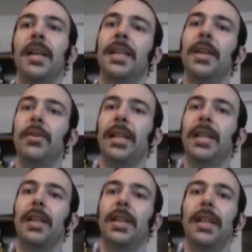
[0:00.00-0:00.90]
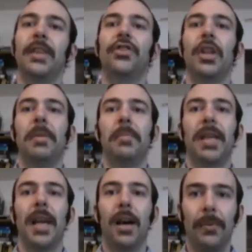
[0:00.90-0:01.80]
Kieron Gillen and Jamie
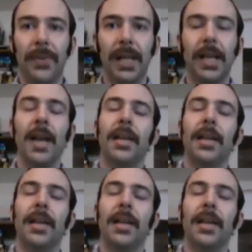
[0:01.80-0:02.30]
McKelvie.